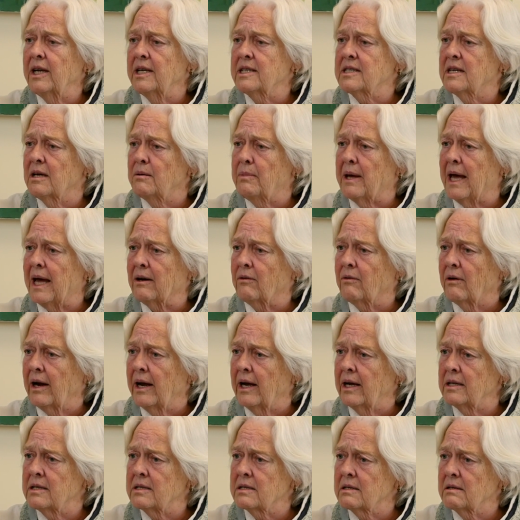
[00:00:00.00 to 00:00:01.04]
kids get bad
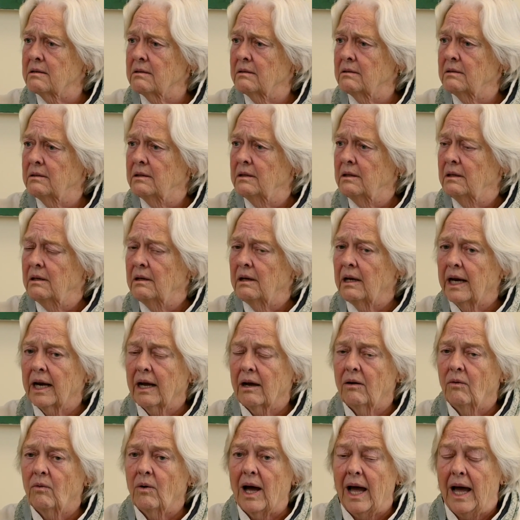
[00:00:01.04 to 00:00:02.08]
grades. And I
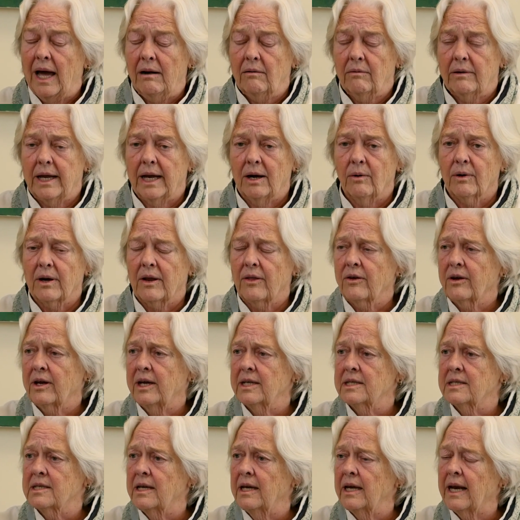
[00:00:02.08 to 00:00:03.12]
go, Well, I don't care what other
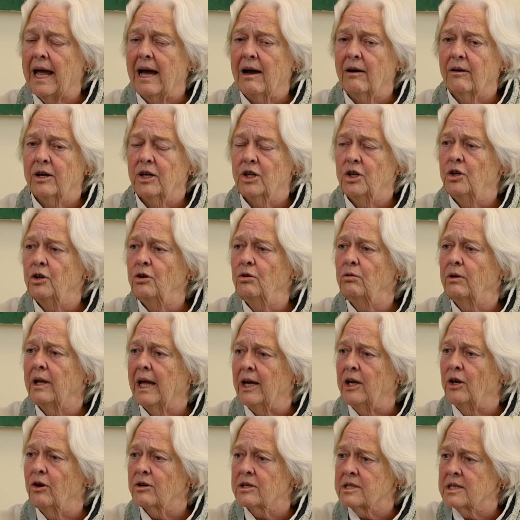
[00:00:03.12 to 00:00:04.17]
kids get. How could you
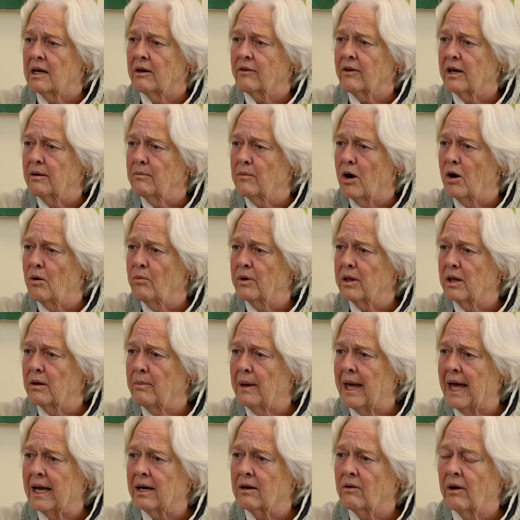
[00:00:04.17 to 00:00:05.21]
let yourself come home with a
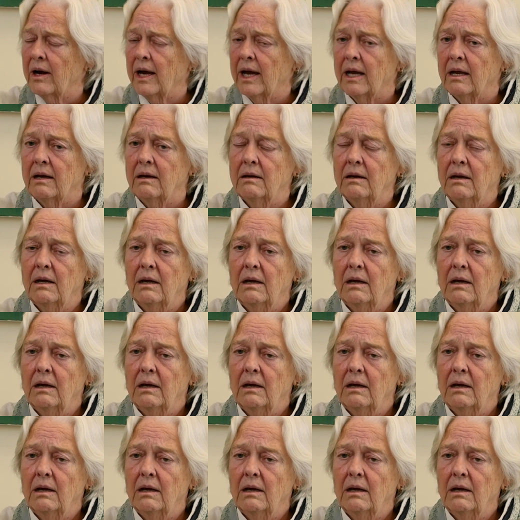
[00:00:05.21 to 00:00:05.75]
bad grade?